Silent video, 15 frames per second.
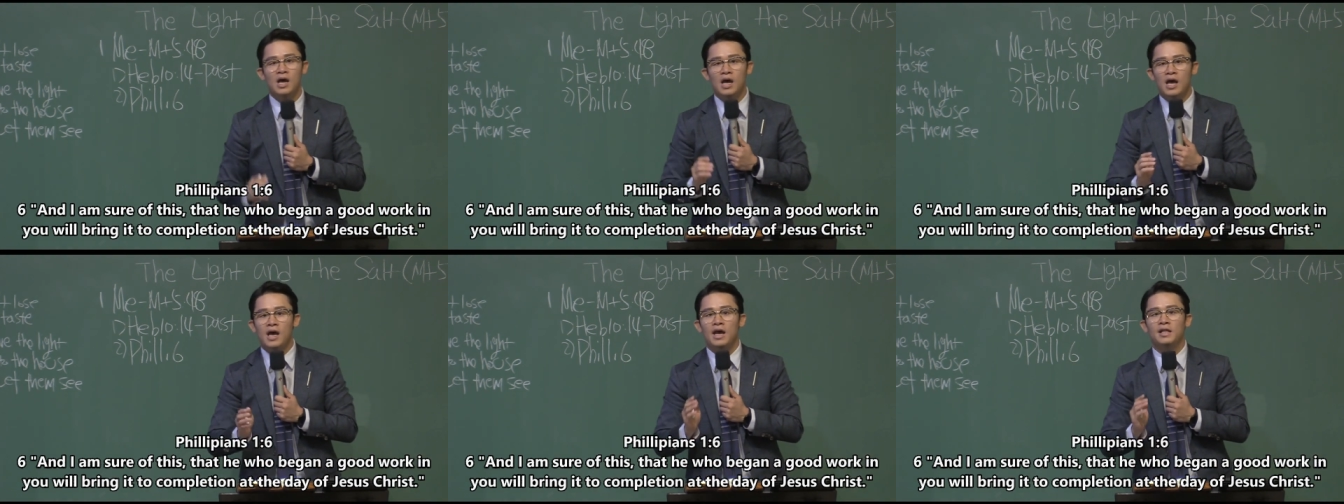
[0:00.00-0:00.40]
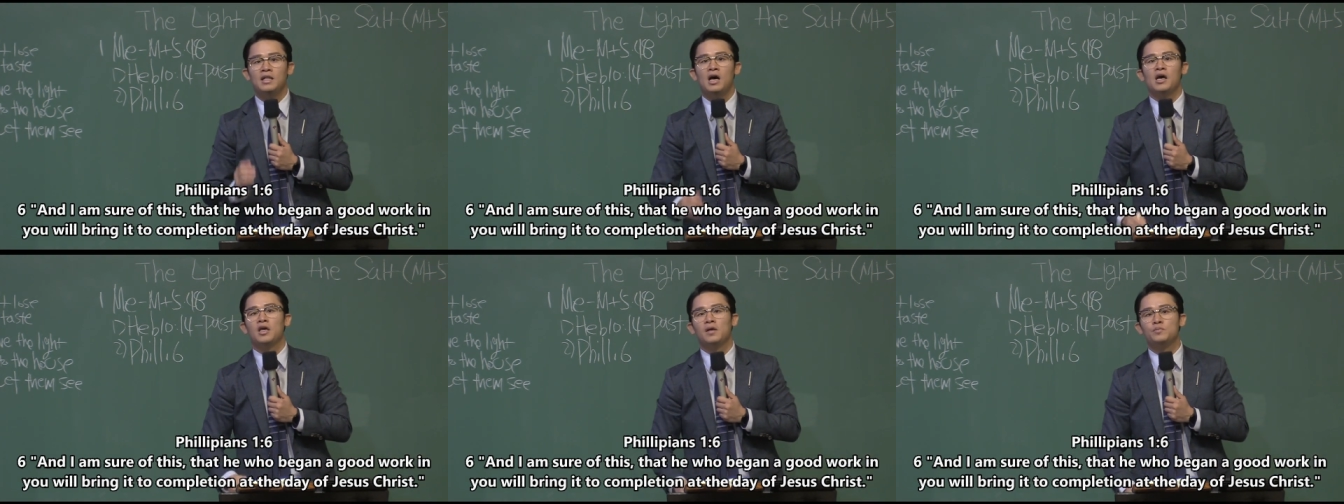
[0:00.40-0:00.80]
and
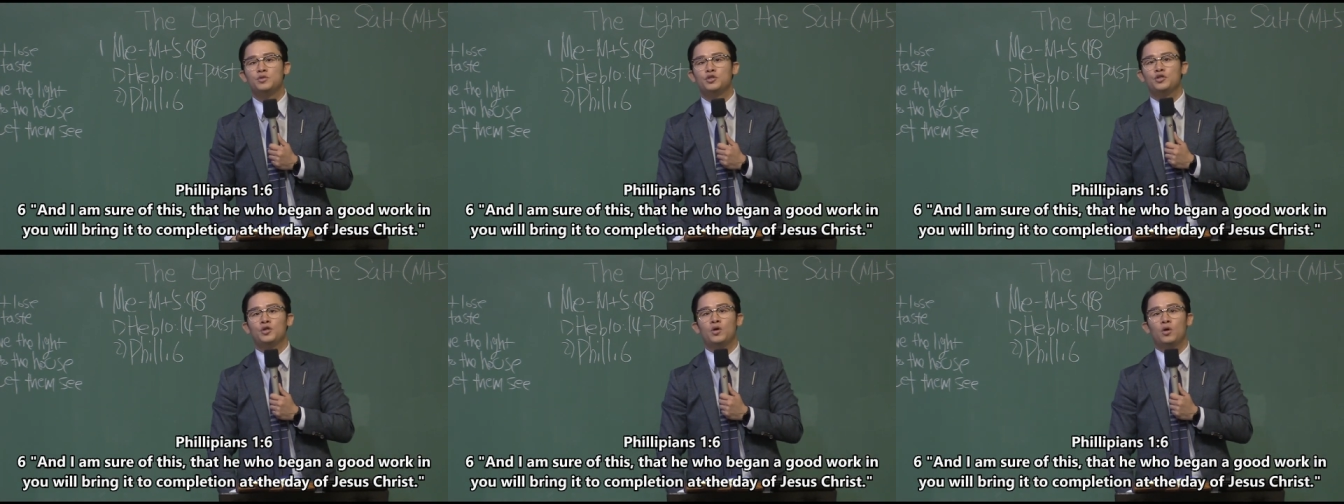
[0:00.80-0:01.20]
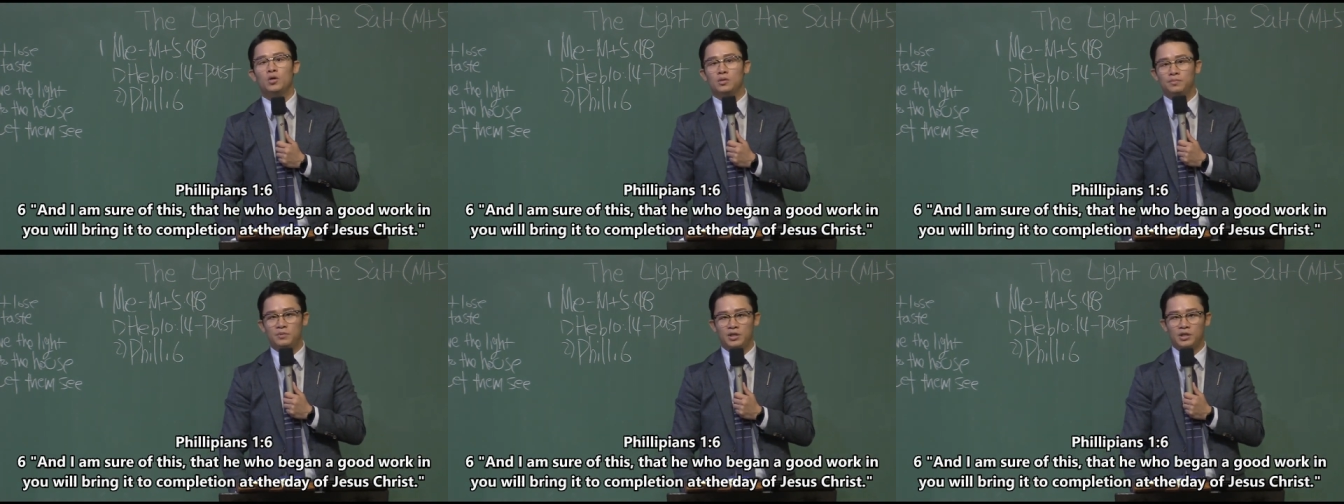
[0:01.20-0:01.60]
I am sure
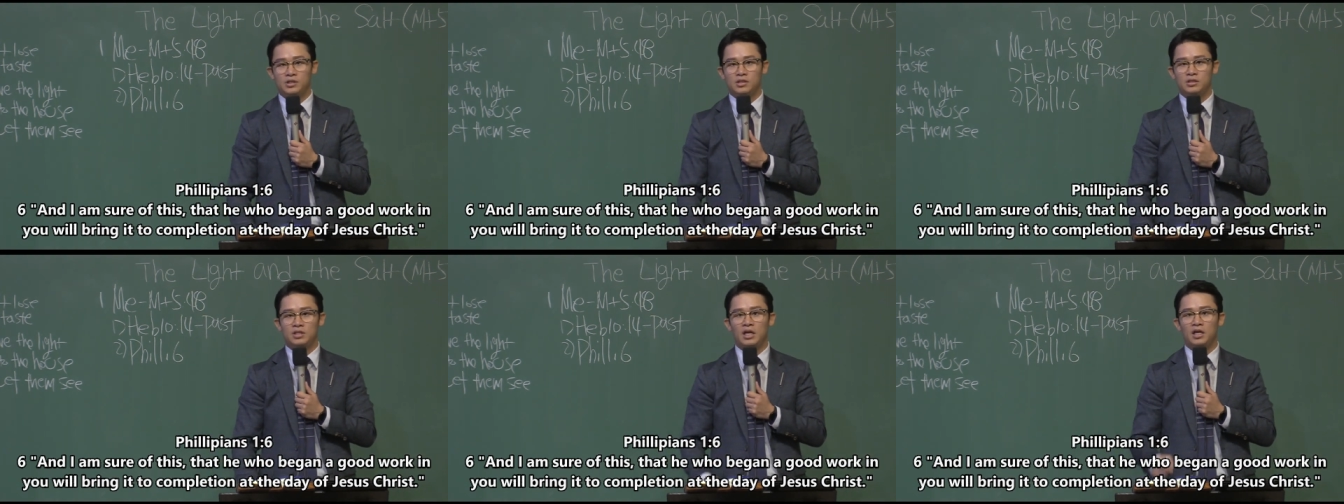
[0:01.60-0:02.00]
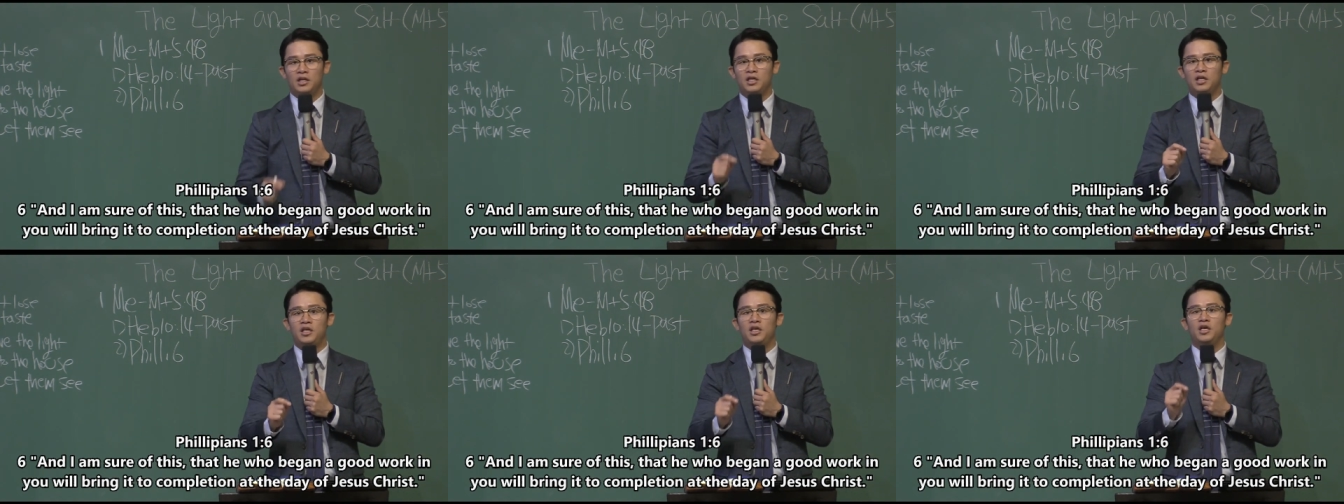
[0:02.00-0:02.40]
of this, that
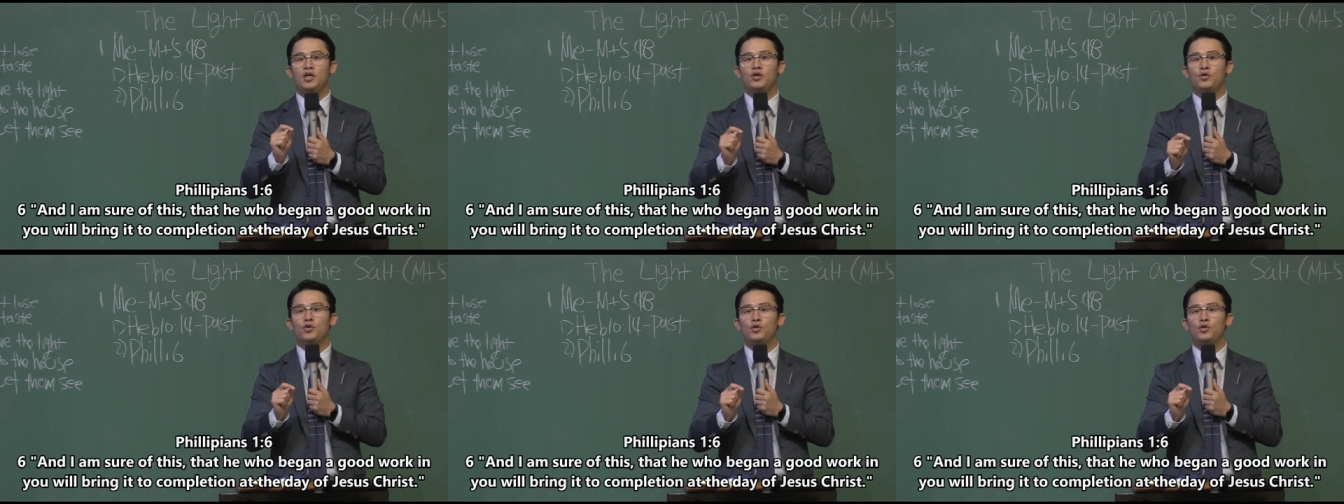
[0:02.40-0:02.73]
He who